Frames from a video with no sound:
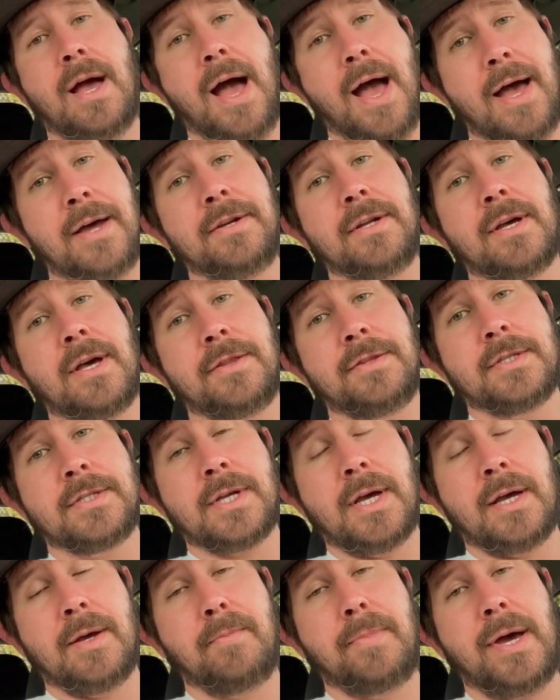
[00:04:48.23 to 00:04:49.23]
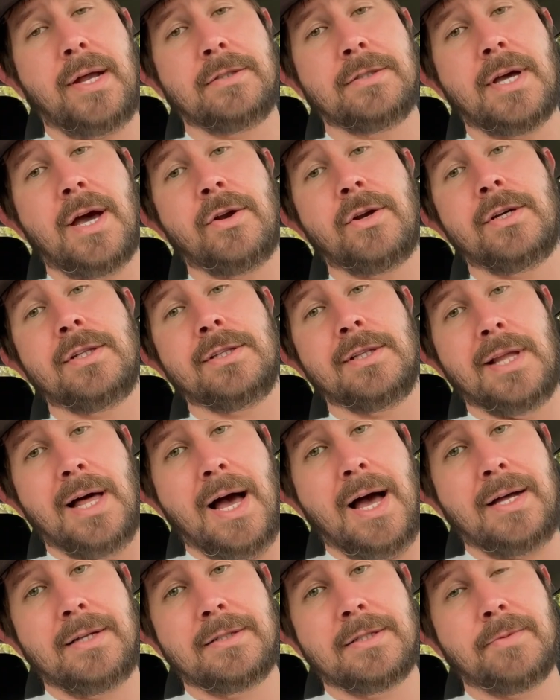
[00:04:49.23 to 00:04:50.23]
I had to cut the second panel down a
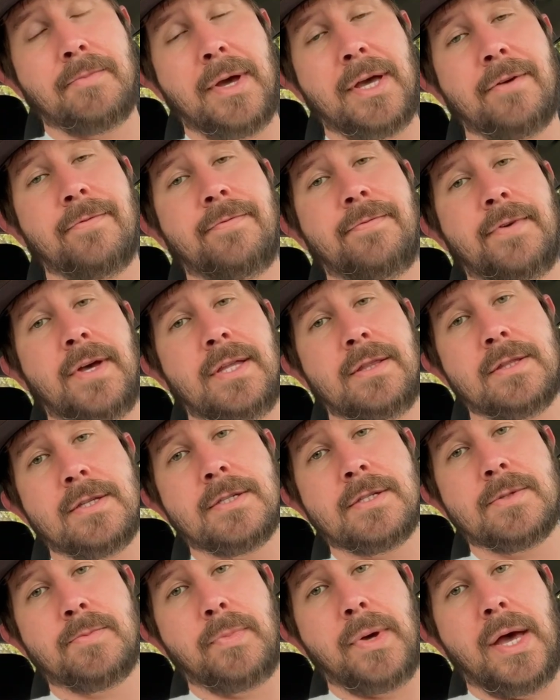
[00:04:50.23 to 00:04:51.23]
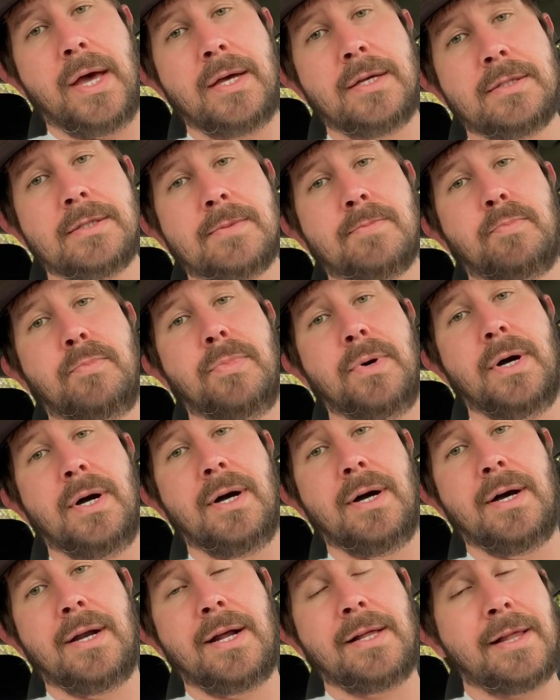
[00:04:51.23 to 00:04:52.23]
lot to make it fit in the space,
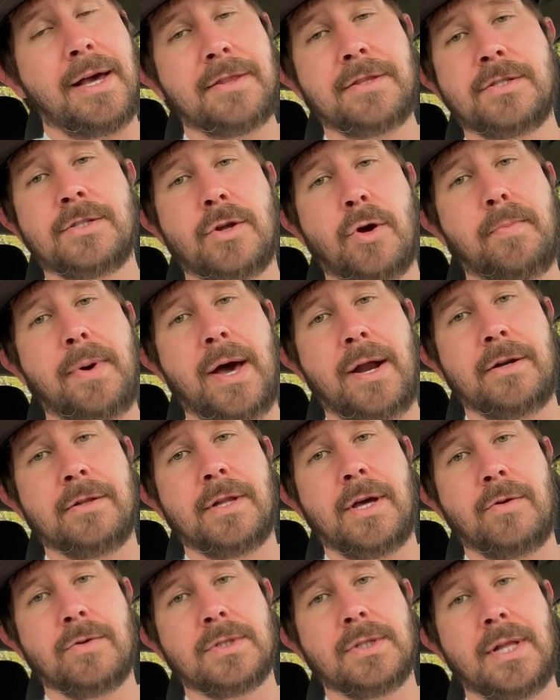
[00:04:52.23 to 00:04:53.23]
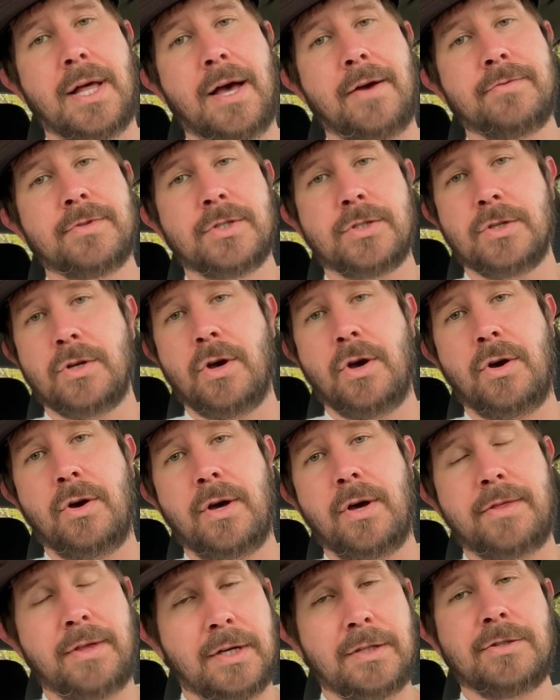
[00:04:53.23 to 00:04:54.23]
but I like the stone pattern that was left, so
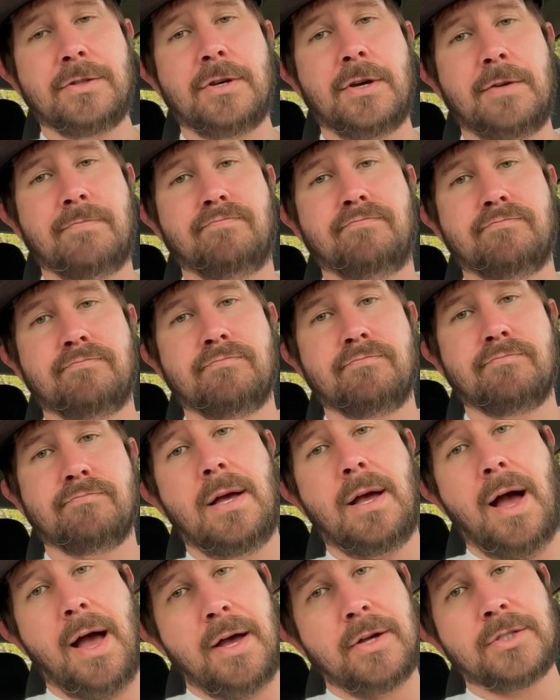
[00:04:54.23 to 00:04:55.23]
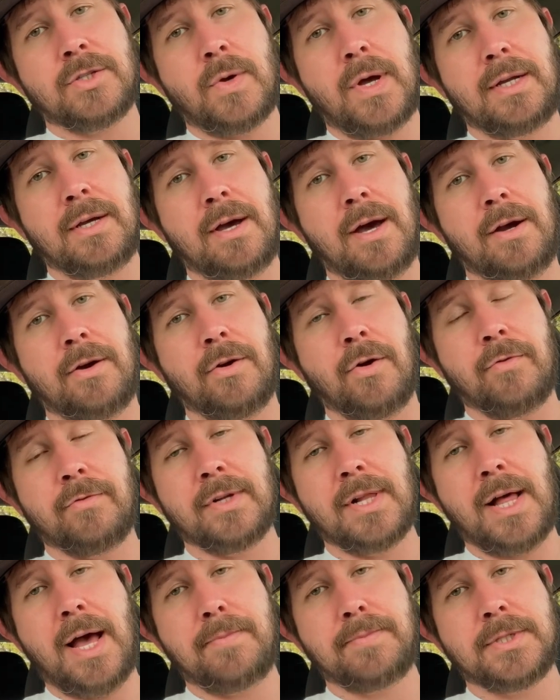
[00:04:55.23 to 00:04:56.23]
I think it's good. I also had to cut an
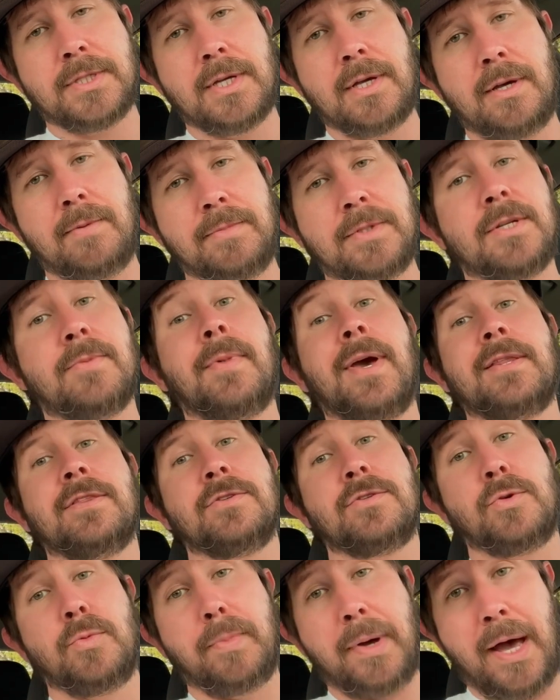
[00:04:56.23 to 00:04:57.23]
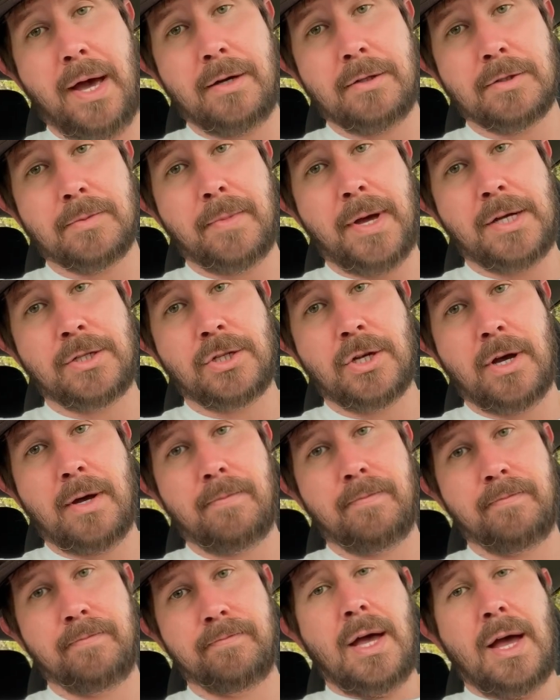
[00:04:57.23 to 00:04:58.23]
overlap seam to make the 2 panels match
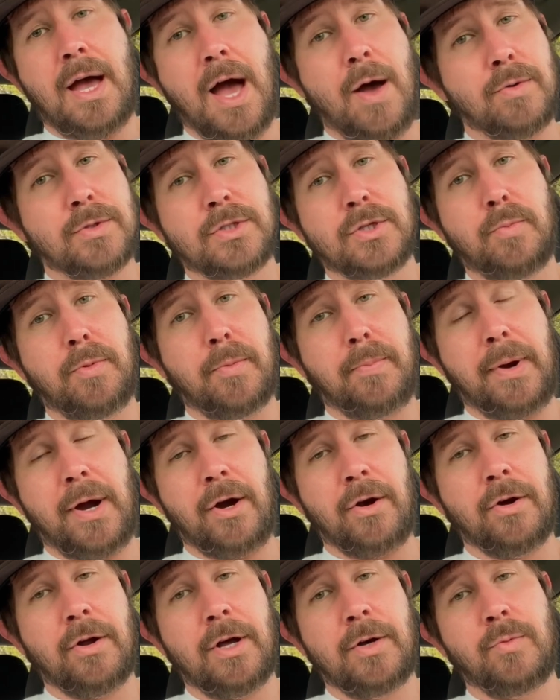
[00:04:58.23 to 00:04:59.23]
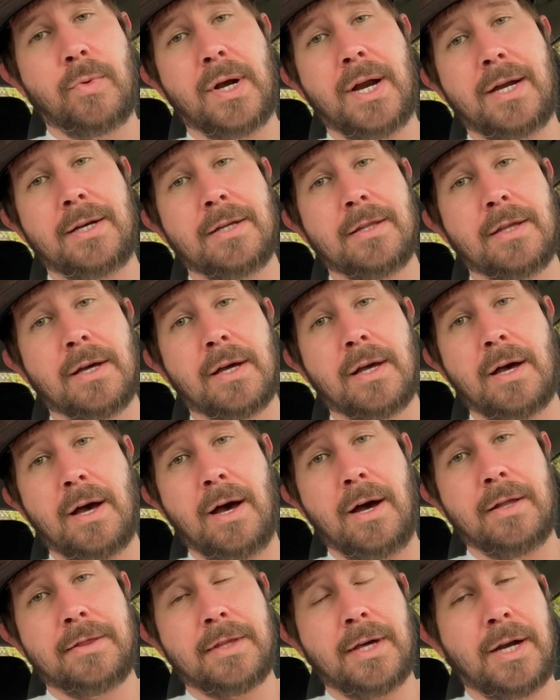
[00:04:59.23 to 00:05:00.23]
up. I was super paranoid when I did the
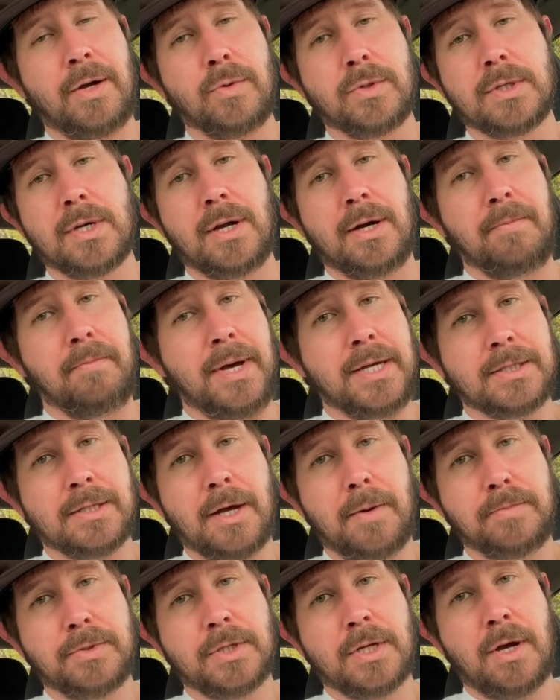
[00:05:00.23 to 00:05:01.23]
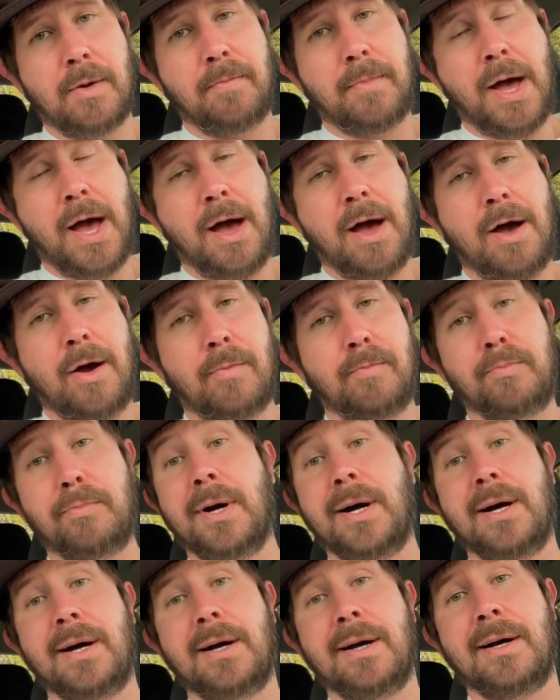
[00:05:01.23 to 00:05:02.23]
cut that it was gonna mess up somehow,
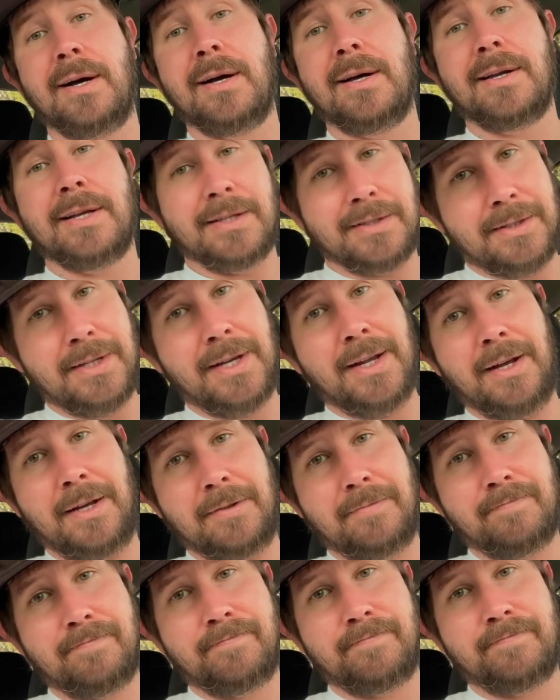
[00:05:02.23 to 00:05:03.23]
but it didn't.